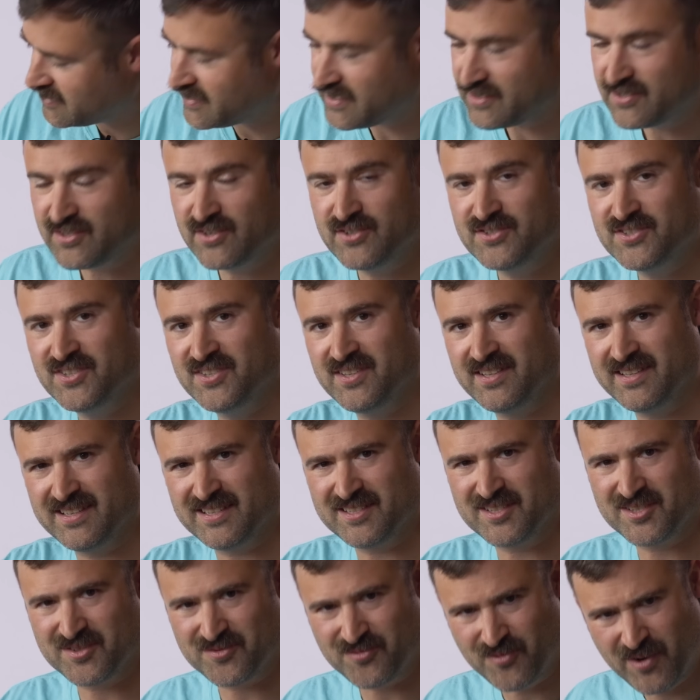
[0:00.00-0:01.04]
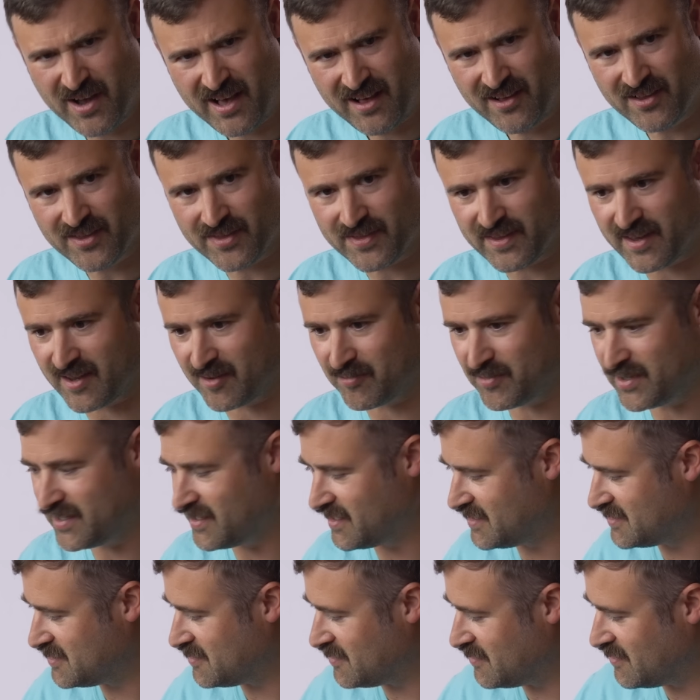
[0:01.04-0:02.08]
it turns into the swell thing
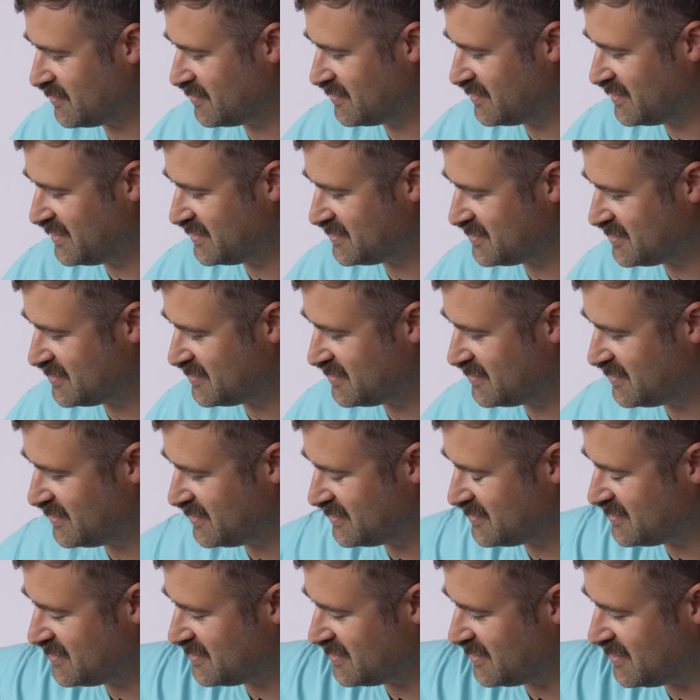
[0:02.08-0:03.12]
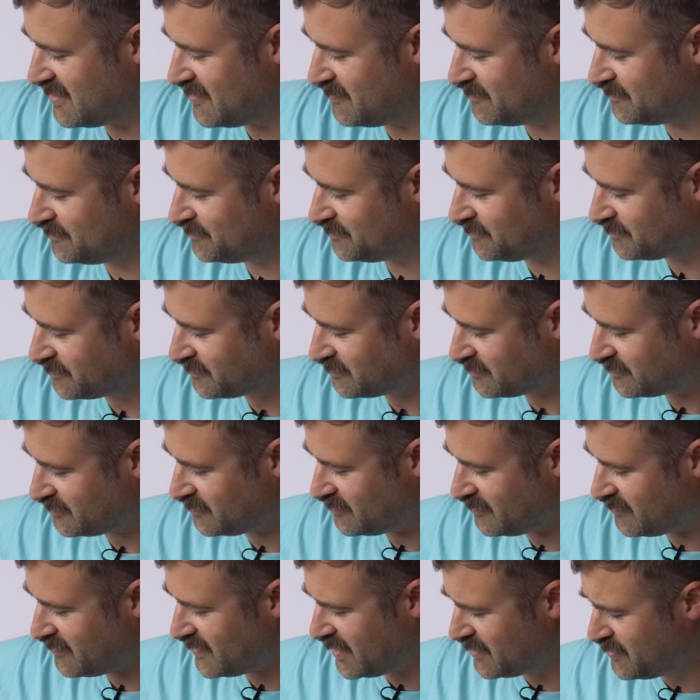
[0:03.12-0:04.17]
because it's the
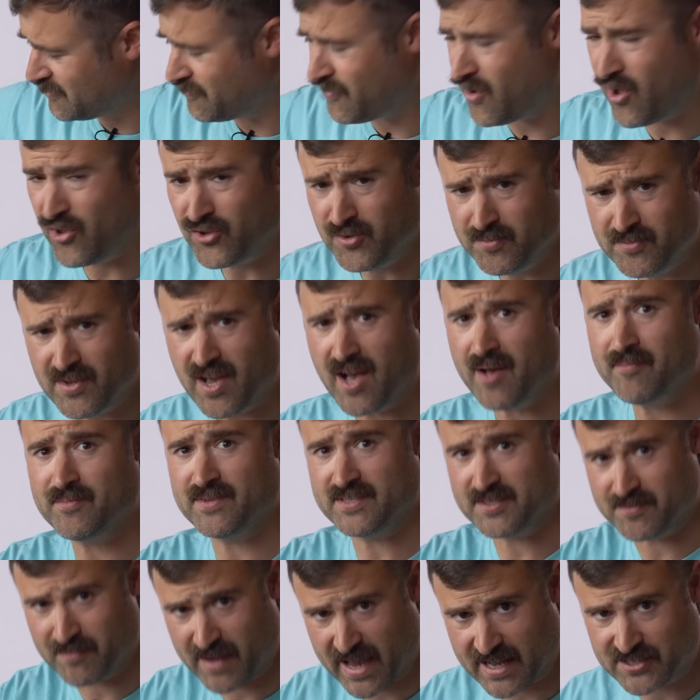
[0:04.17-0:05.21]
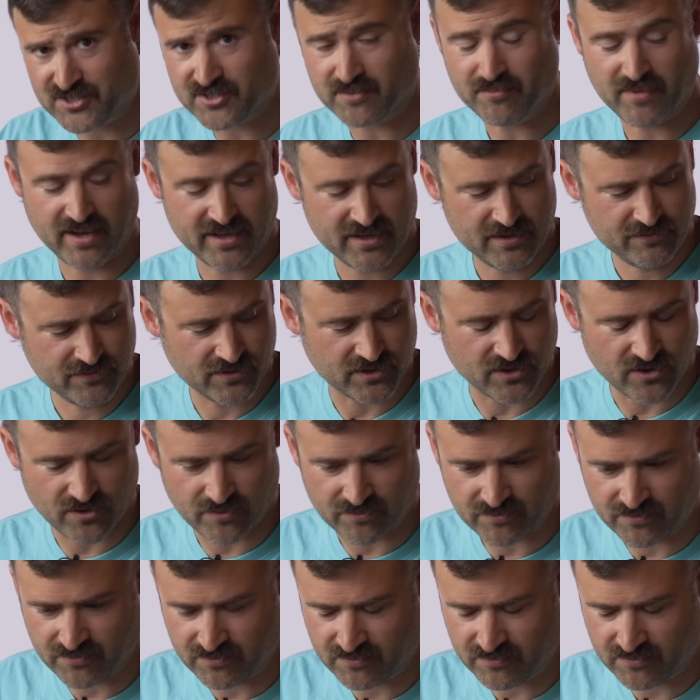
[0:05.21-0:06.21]
volume knob is matching my envelope.